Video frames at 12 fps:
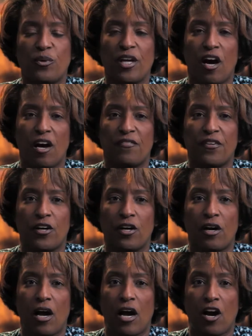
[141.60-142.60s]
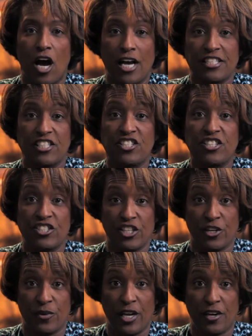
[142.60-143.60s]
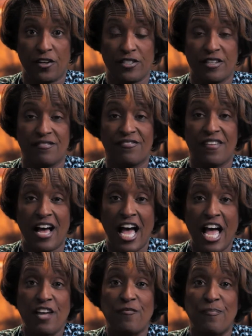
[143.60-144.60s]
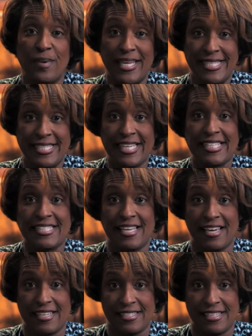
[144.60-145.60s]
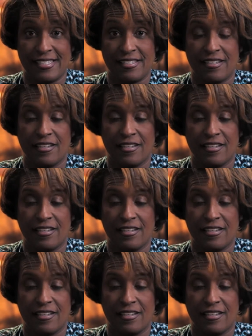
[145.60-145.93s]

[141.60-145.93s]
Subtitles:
We offer our oxygen generators in 5 basic sizes